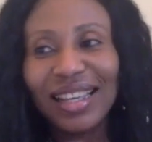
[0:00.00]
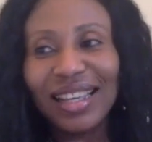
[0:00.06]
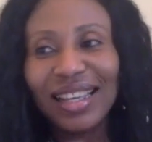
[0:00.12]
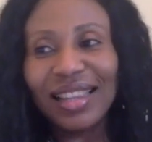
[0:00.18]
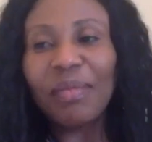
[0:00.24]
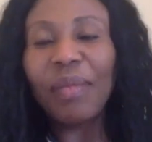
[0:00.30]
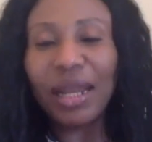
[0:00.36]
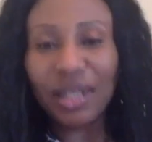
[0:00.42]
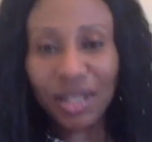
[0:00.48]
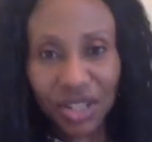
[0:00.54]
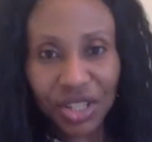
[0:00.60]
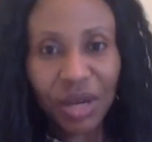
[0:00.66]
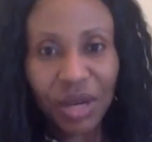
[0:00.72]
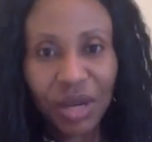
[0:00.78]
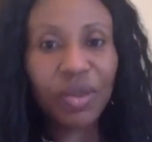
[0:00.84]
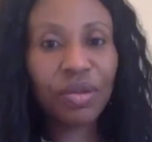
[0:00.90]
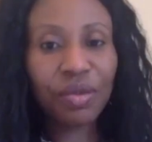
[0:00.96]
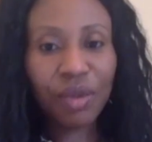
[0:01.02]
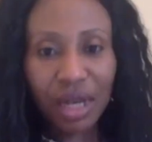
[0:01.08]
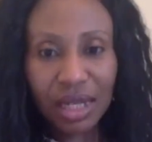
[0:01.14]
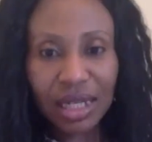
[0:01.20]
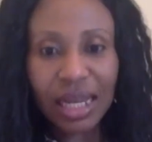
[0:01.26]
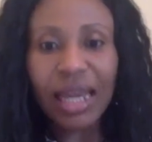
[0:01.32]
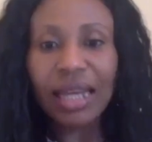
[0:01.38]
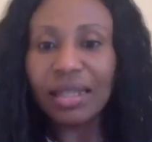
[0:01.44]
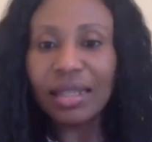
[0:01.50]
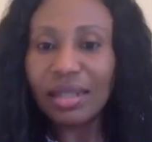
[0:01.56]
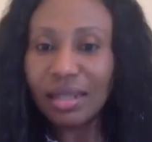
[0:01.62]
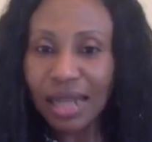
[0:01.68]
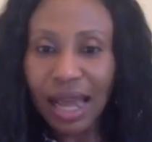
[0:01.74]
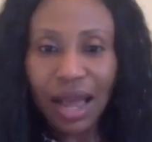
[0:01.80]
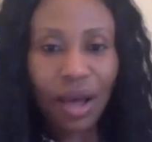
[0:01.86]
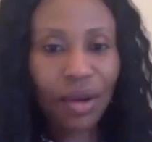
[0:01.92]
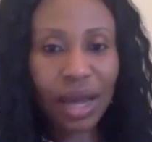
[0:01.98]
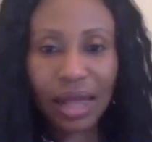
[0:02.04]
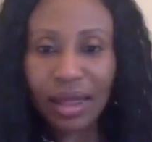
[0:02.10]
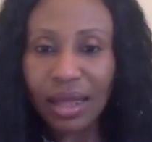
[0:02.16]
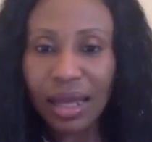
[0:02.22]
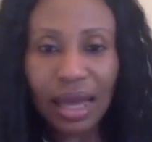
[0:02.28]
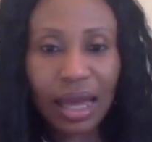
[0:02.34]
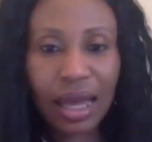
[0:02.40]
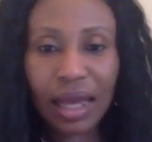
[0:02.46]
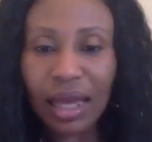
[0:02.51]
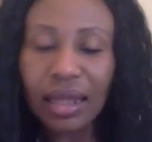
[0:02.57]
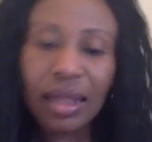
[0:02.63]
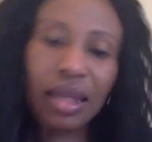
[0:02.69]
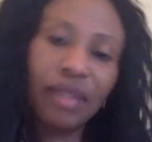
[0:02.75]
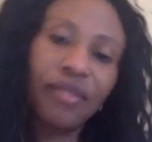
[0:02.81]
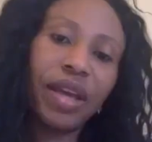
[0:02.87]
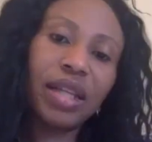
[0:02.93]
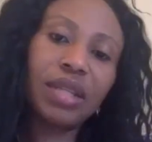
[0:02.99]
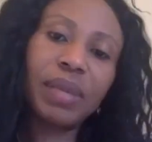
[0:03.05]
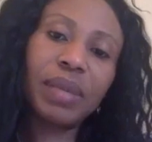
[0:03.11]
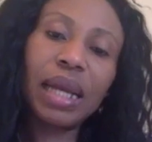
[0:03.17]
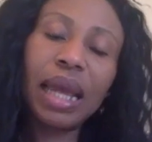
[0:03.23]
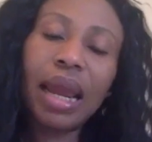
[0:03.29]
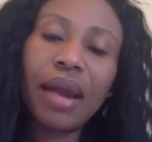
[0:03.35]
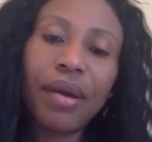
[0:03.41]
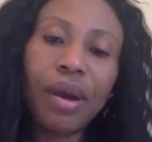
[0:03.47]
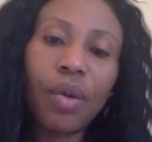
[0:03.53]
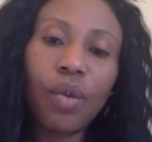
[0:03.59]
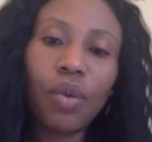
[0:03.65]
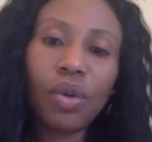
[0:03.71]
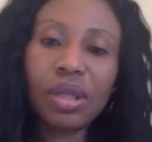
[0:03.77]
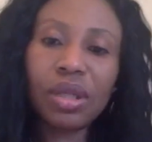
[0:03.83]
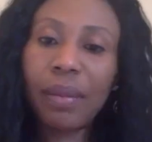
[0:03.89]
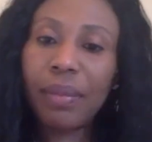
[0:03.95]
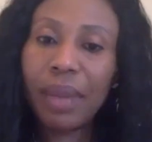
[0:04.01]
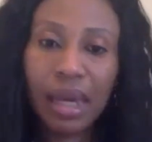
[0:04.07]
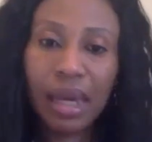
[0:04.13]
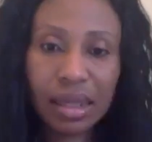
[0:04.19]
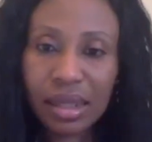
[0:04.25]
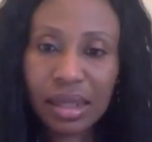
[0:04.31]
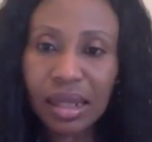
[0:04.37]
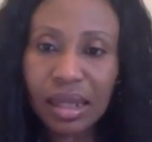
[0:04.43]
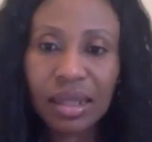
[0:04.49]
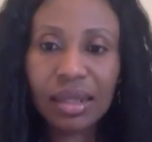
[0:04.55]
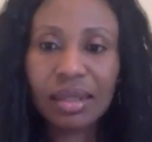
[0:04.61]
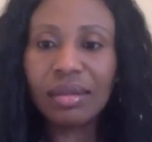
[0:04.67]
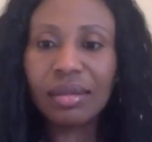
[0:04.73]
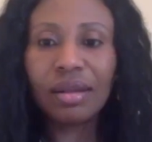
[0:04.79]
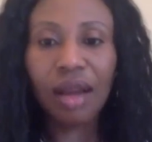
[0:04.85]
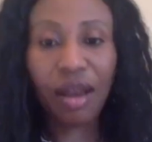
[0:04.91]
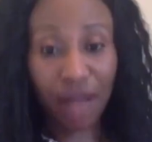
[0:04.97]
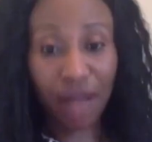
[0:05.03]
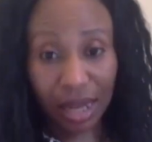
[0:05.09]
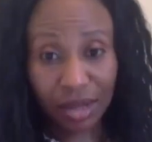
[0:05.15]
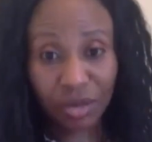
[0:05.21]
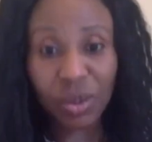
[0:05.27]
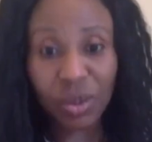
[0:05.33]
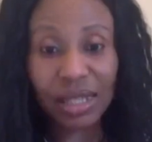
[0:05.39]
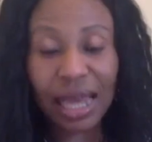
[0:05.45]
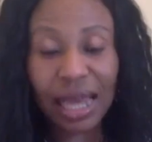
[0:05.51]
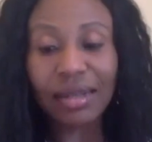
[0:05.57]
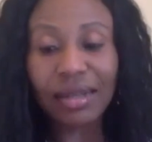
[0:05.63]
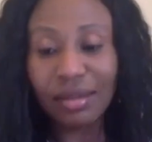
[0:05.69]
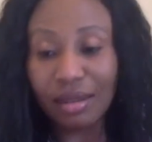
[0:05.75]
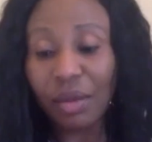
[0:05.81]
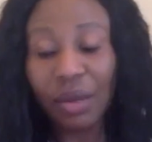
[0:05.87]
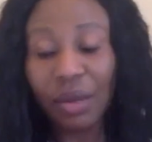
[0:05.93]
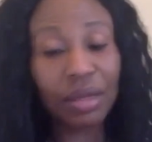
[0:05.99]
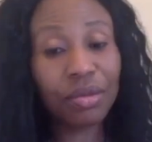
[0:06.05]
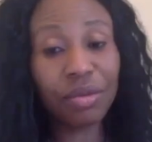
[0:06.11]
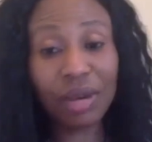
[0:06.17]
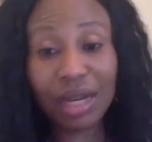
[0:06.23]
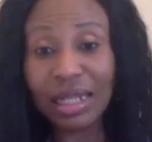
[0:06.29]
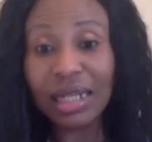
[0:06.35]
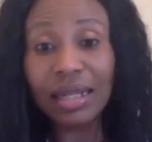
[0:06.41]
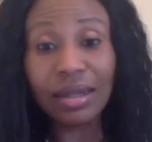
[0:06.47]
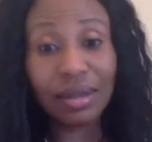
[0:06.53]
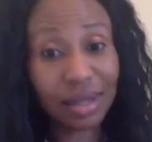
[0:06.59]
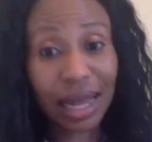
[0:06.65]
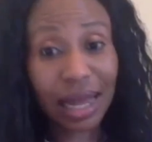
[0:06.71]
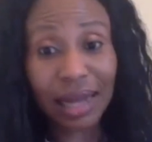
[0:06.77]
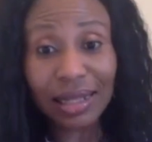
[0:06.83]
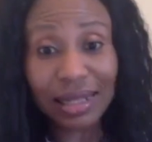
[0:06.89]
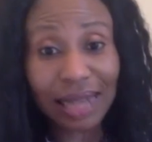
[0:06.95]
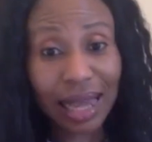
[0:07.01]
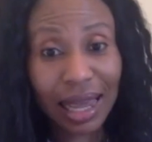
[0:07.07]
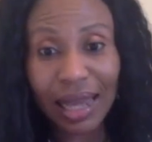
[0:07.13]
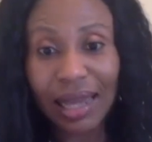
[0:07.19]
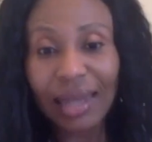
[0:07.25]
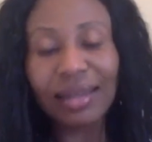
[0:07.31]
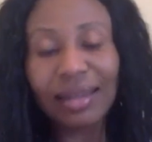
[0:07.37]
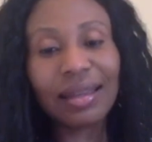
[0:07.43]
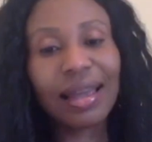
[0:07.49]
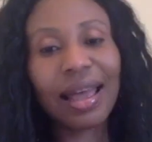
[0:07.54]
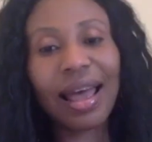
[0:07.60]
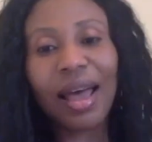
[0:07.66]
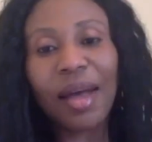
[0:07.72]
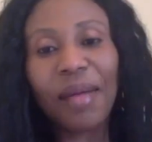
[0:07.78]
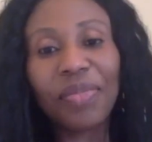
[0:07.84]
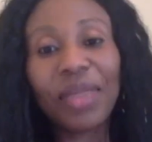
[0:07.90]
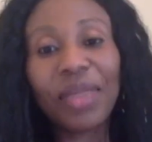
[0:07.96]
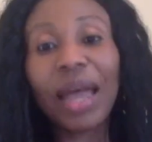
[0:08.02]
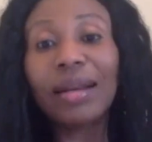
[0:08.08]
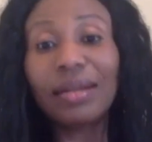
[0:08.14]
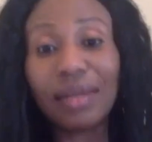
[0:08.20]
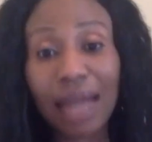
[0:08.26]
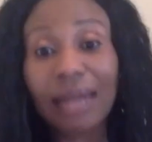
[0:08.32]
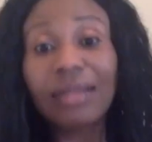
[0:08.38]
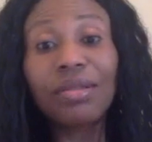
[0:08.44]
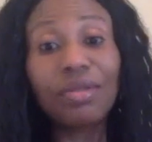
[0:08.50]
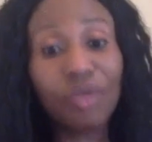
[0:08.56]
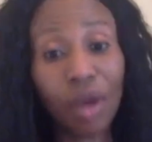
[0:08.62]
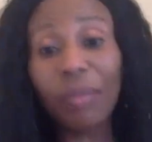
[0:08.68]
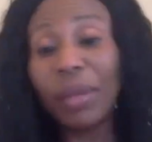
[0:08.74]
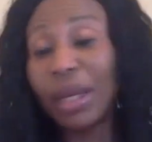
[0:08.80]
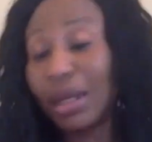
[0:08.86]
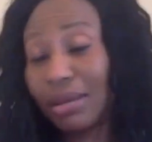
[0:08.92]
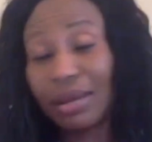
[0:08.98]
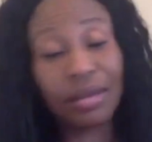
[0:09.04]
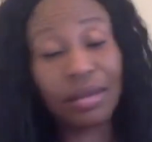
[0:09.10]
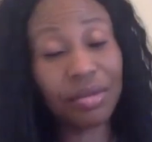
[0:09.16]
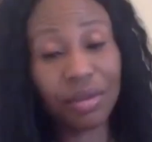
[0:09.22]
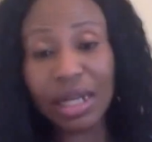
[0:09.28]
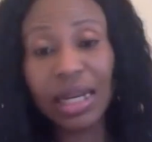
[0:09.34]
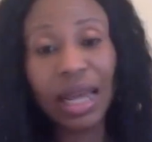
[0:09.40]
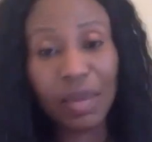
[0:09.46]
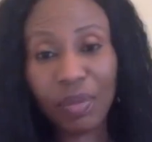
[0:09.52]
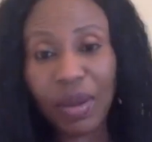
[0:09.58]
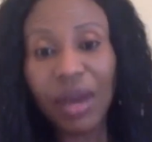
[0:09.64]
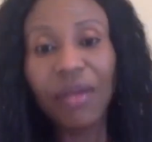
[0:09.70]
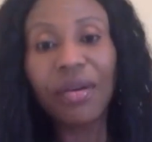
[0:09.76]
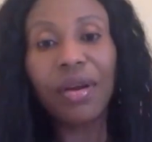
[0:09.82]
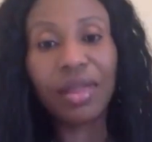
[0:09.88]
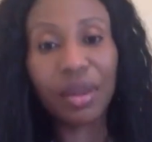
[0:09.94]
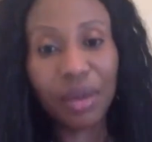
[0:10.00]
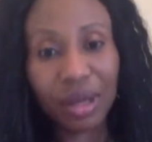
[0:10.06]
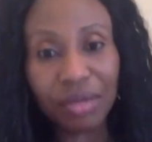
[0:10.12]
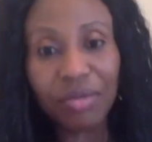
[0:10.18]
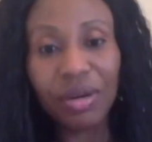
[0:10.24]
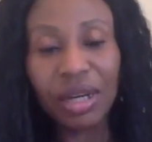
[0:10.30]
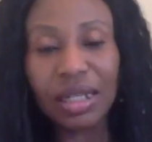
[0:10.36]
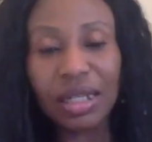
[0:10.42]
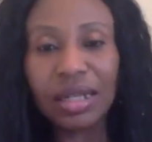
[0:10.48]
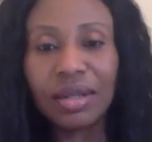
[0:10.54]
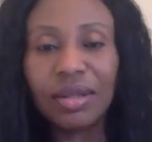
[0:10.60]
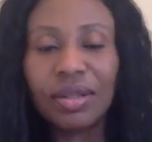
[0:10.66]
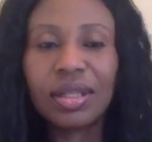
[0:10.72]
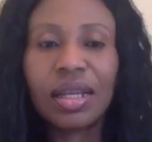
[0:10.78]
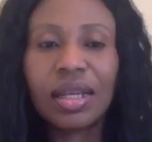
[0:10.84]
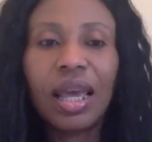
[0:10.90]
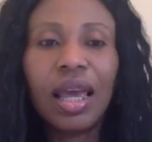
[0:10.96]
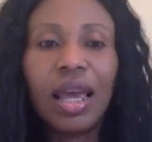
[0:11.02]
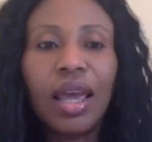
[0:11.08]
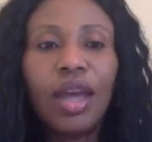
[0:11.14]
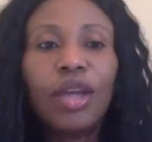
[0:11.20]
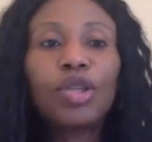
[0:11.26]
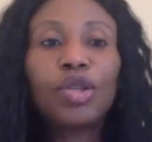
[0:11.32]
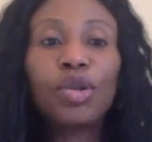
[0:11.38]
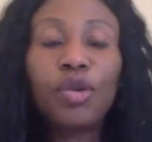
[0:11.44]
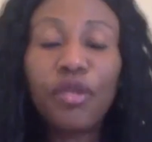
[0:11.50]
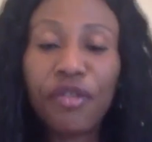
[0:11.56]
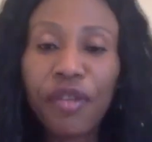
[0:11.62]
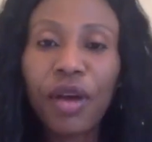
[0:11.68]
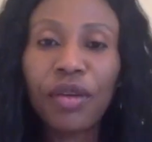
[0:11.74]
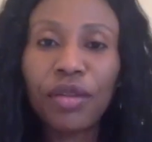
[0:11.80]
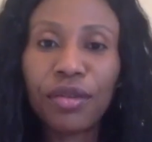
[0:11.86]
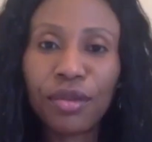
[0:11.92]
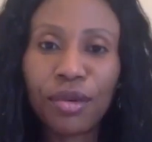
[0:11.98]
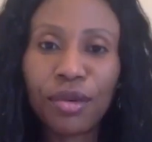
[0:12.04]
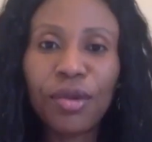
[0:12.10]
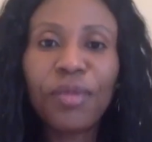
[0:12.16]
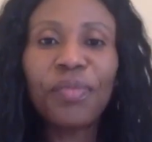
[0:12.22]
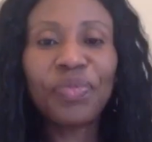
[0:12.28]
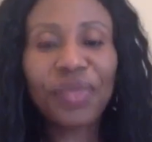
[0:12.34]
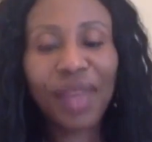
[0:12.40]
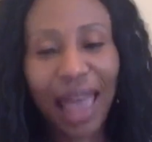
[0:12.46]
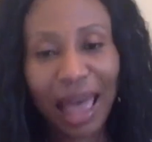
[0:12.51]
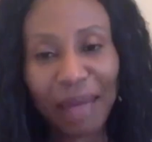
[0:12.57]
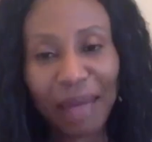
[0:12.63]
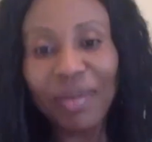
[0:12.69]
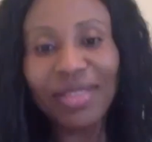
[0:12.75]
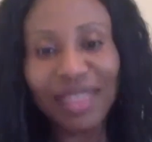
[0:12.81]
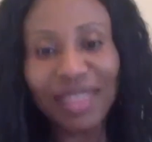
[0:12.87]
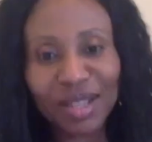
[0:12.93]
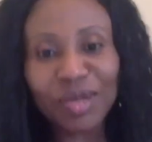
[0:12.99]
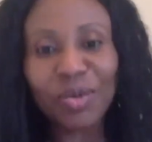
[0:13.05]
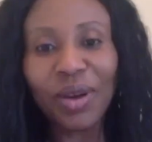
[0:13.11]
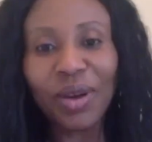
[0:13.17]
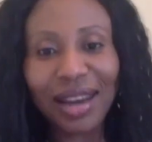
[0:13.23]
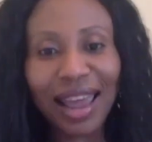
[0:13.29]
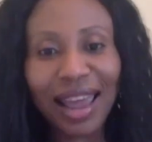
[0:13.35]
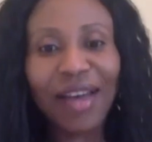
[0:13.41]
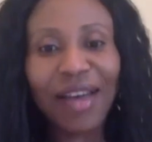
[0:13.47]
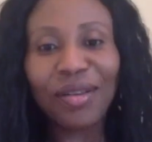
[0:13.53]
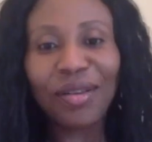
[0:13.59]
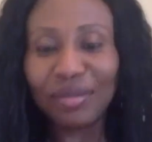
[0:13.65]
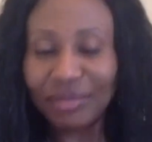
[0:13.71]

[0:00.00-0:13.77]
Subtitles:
mentorship, the 3 days down at in the investment area was amazing. As we said, there were 3 deals that day. I mean, the 3-day period, there were 3 deals. 2 fell through, but this one now.